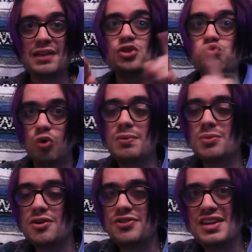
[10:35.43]
and there's one
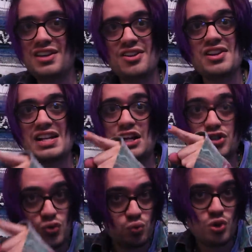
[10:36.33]
more thing here that's
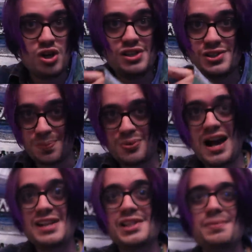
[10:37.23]
actually really
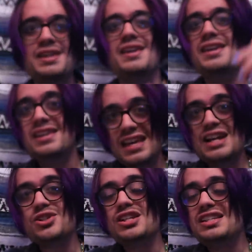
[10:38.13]
surprising me. He
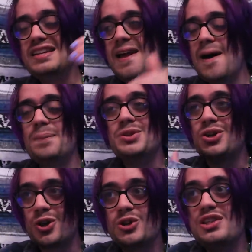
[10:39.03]
actually did help in
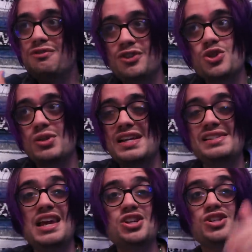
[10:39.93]
the early
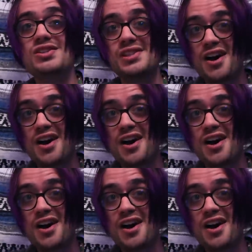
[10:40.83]
visualizations